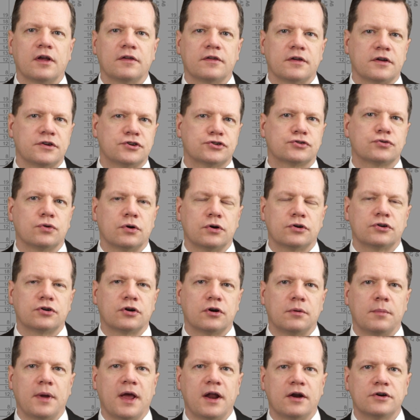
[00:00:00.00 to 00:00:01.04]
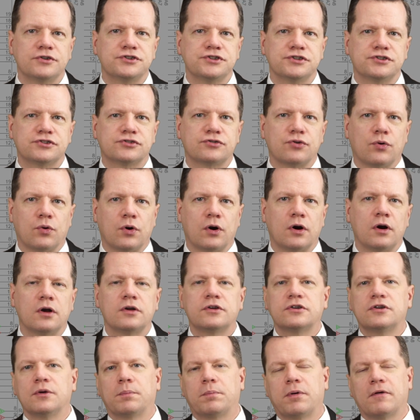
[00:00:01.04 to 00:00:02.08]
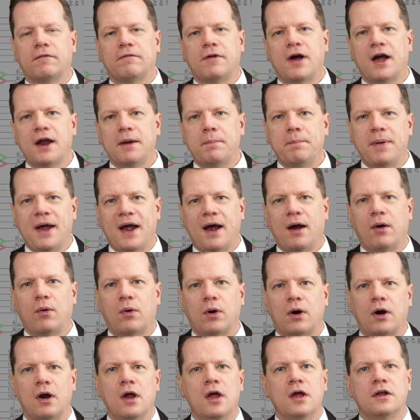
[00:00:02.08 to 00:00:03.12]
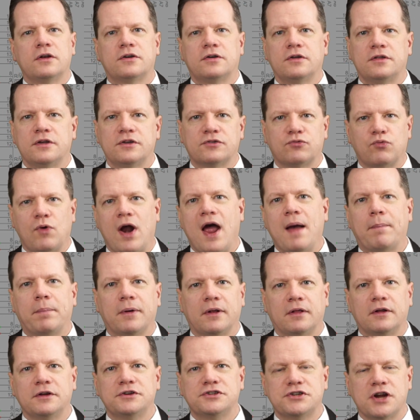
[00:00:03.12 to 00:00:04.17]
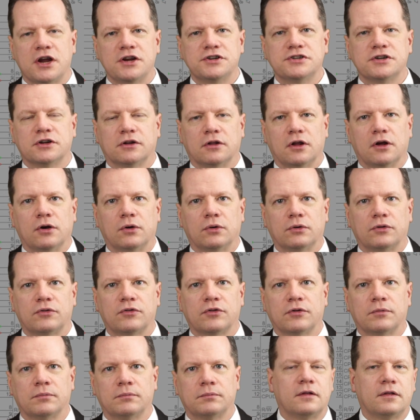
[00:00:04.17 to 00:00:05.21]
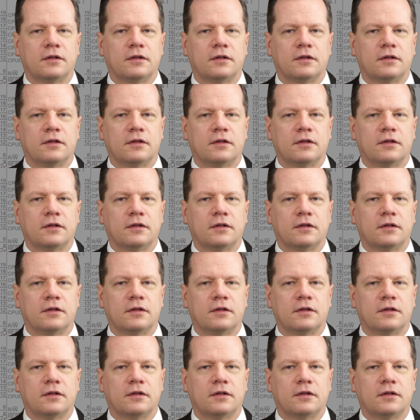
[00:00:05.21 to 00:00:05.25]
as a short-term energy store to provide power to these rapidly changing loads.